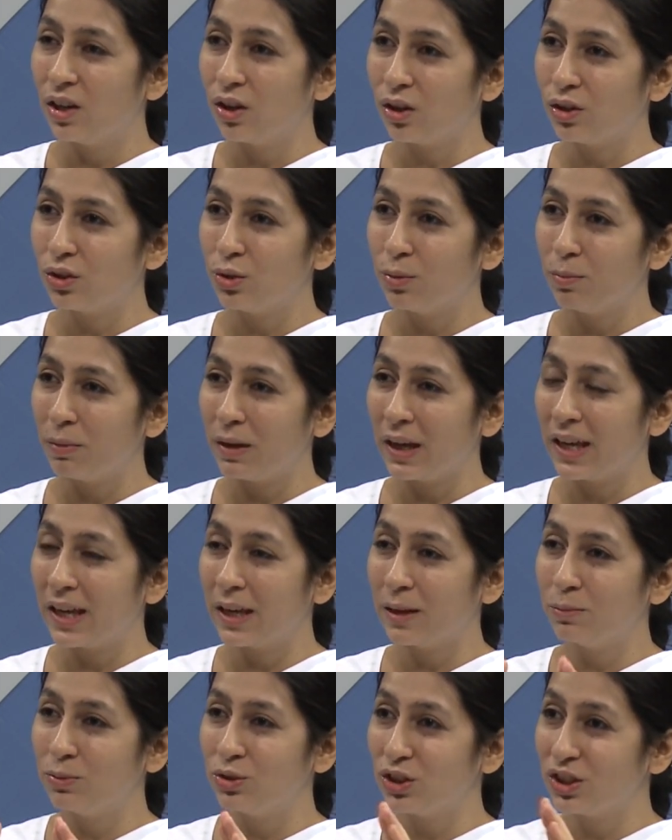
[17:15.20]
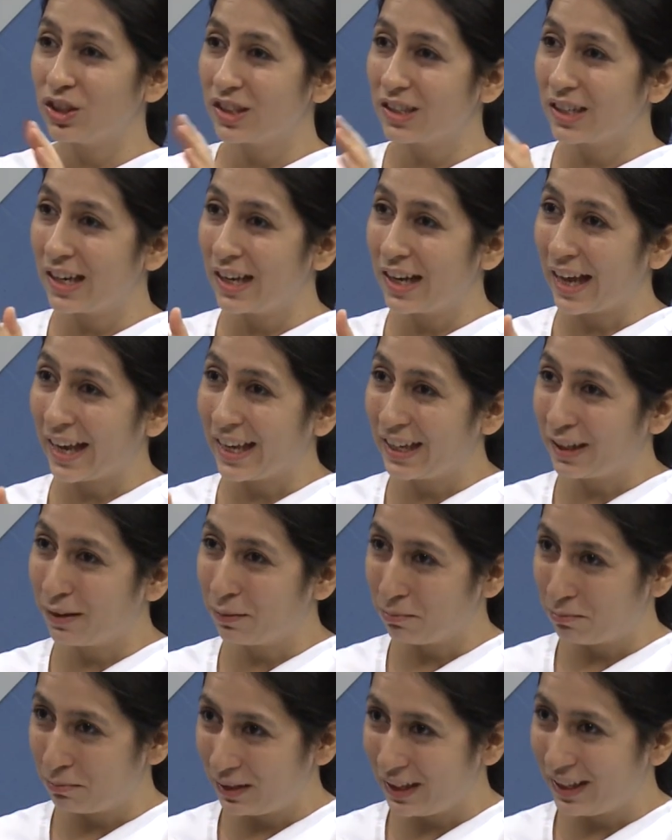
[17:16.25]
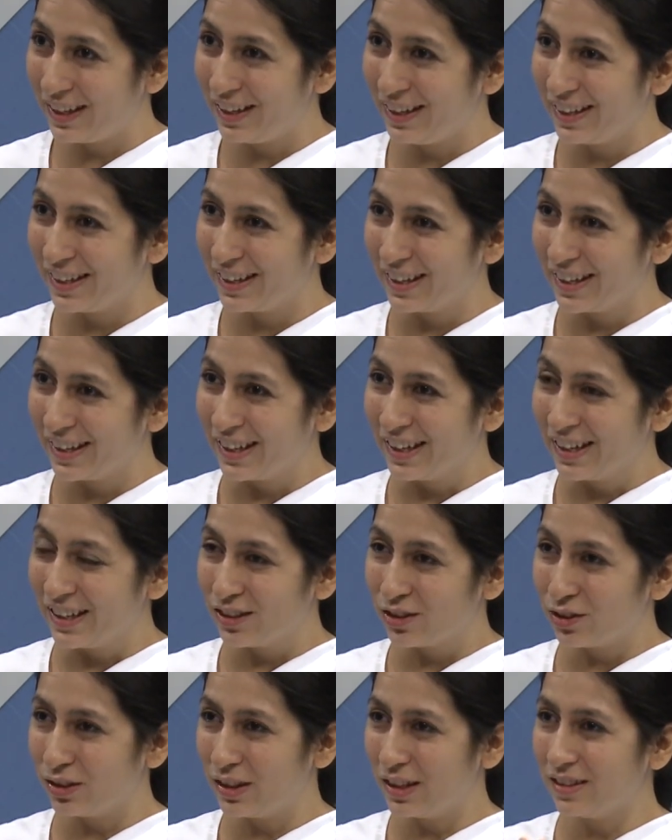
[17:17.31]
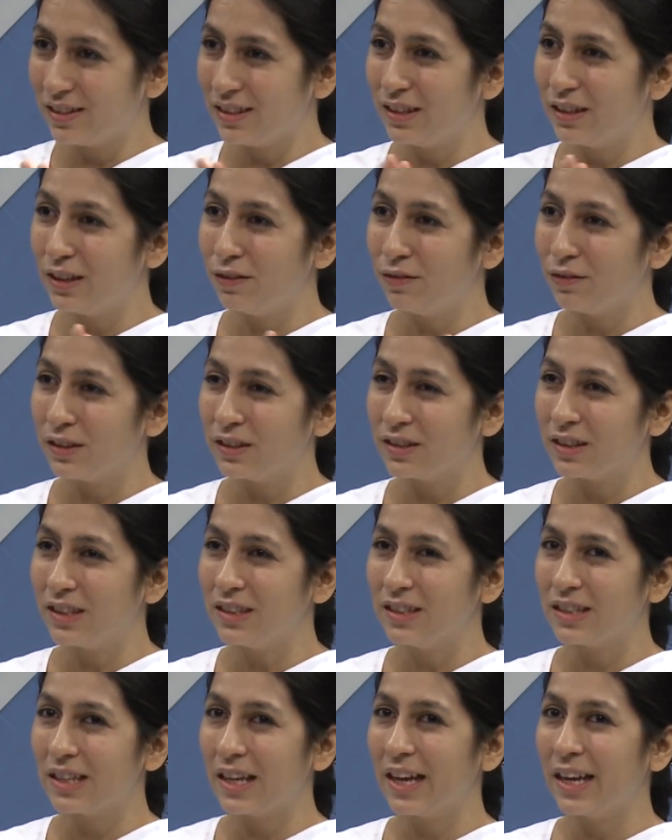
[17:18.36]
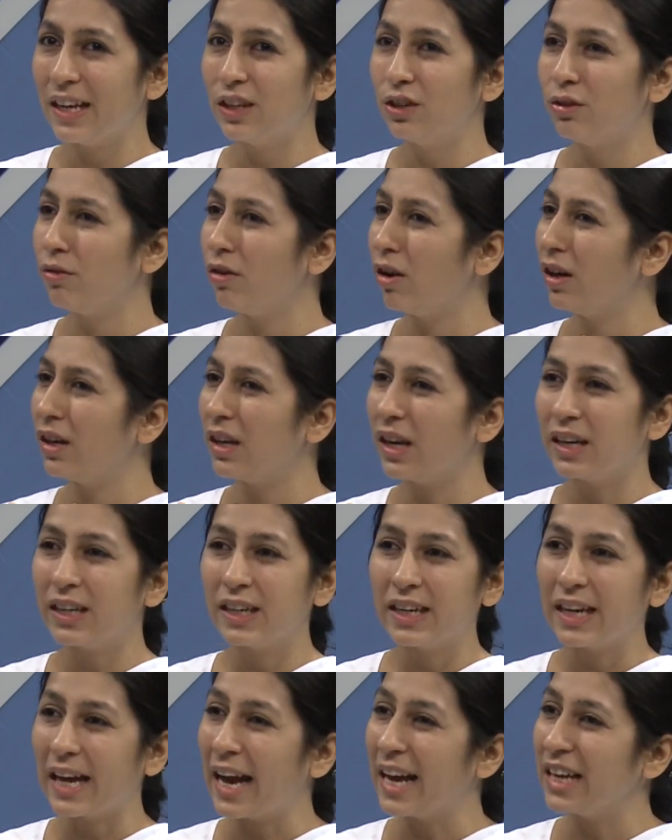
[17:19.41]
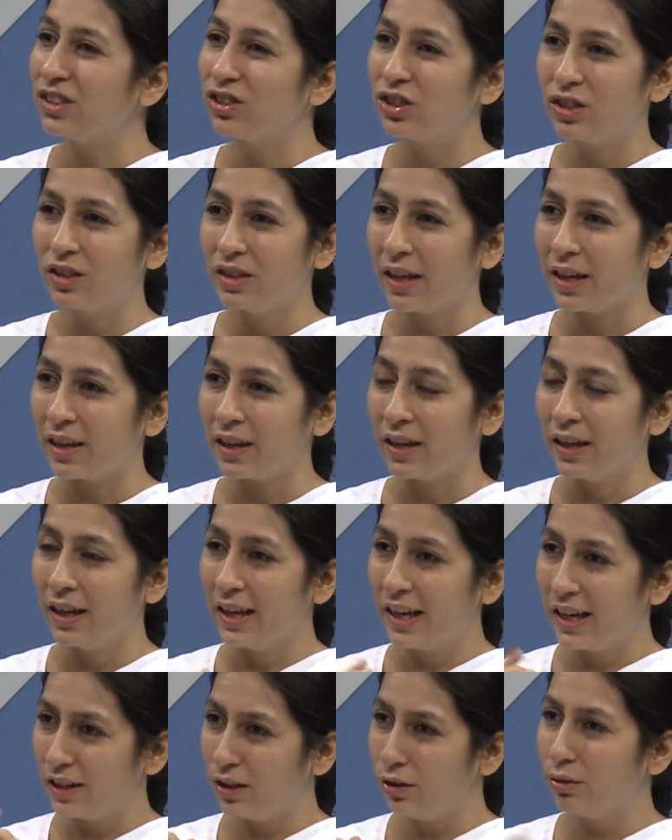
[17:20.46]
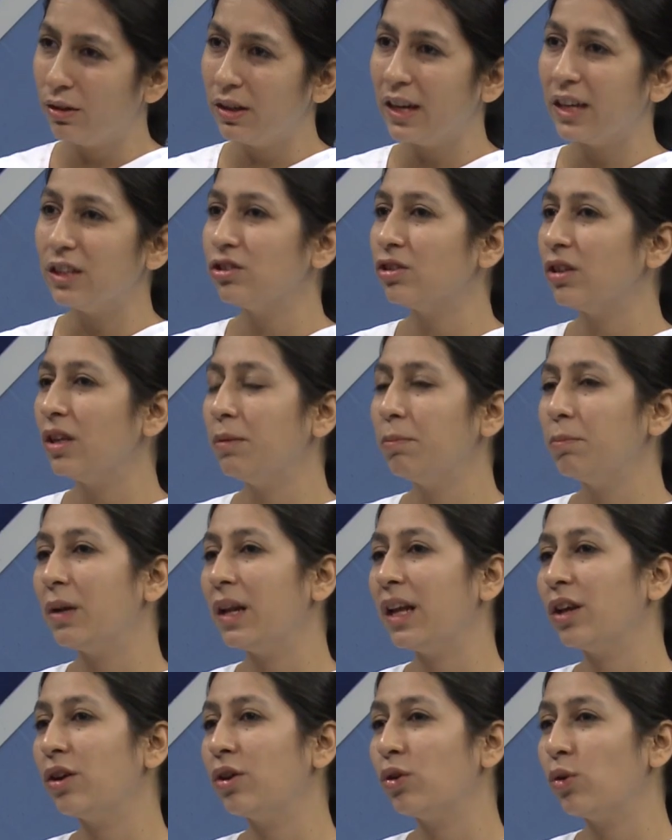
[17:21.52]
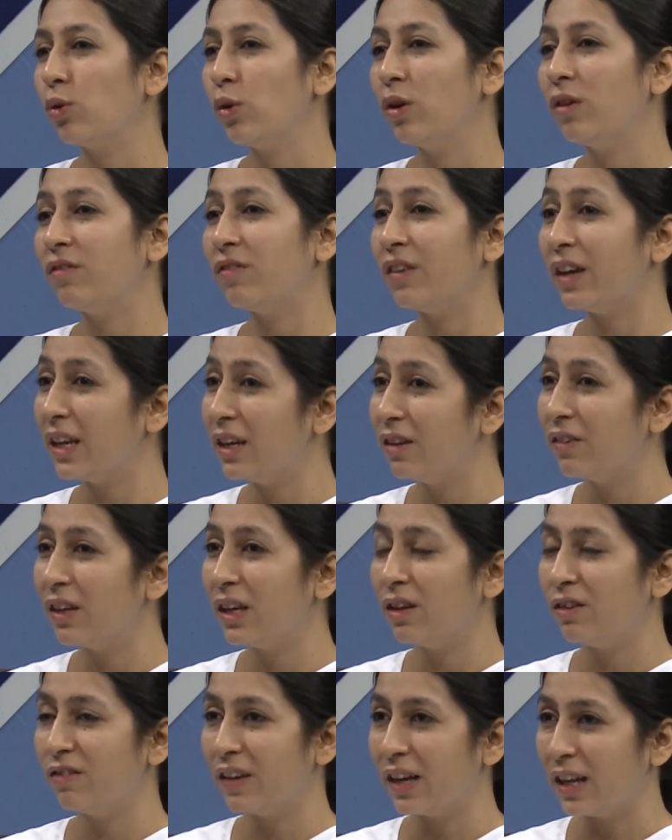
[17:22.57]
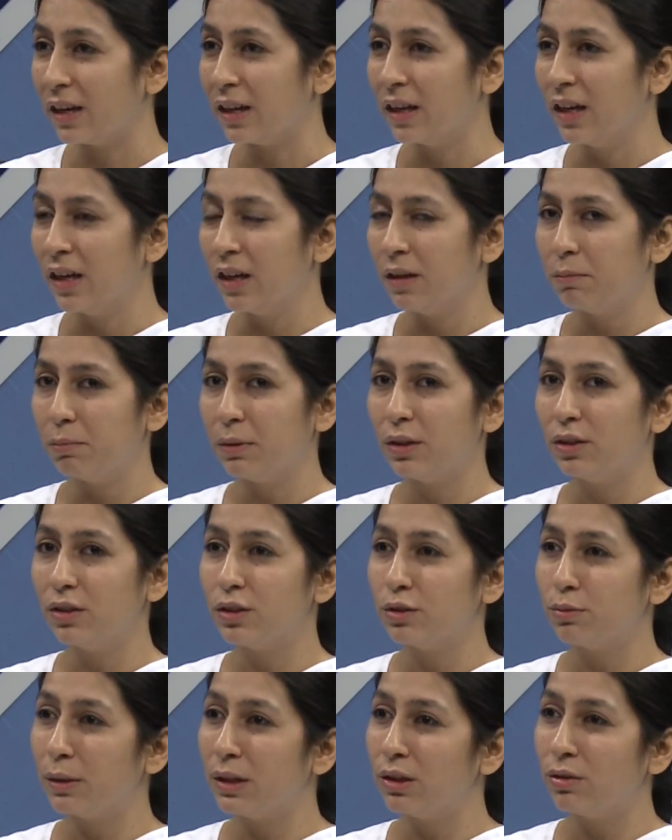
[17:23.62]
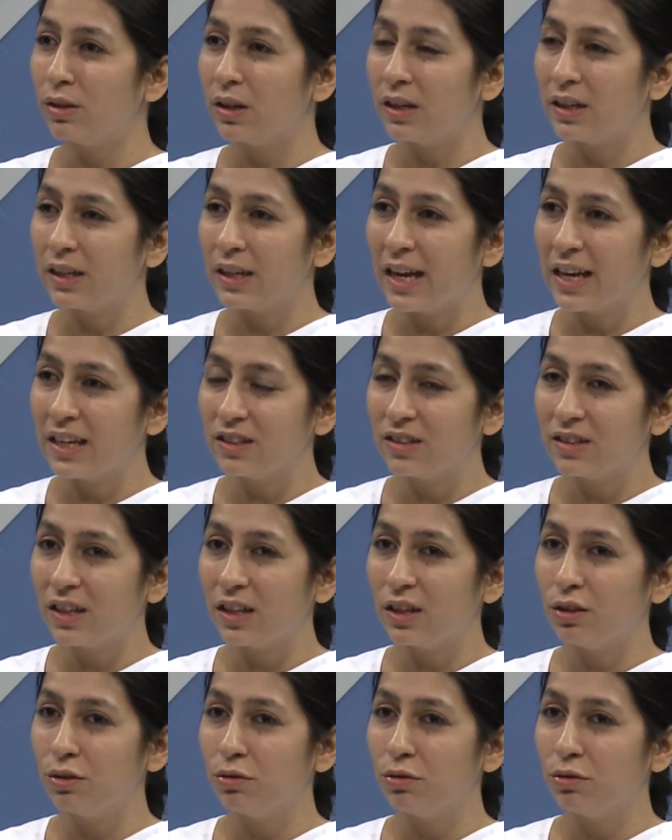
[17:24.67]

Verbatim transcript: Not to make him just like me. So there's a difference. It's like you're not attached then, and you can actually play your role very, very well. Because when you're attached, then